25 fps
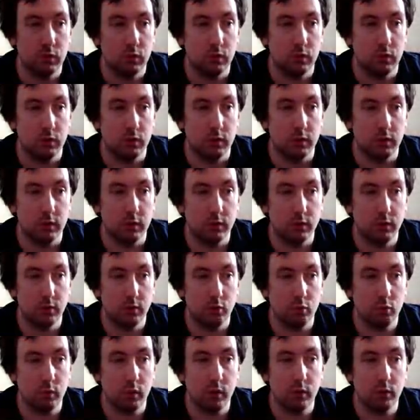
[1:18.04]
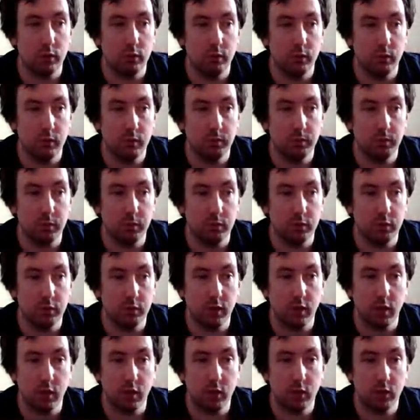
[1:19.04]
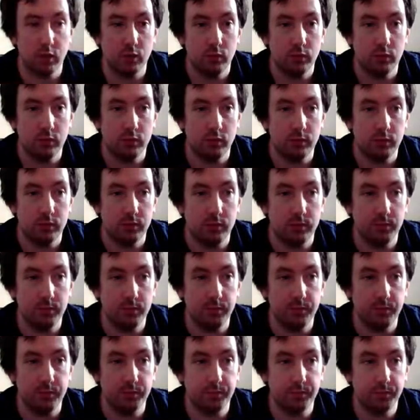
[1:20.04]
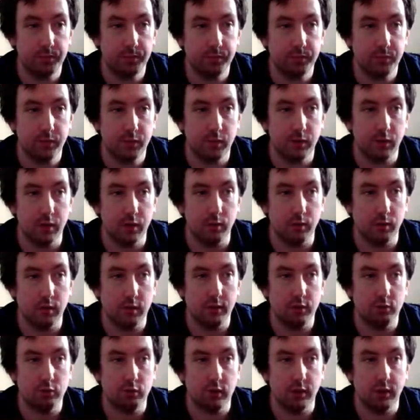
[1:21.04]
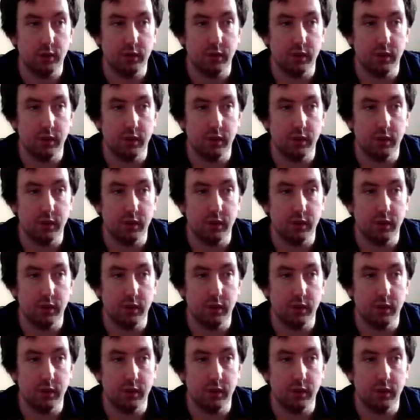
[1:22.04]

right, just whittle the numbers down. You want to try and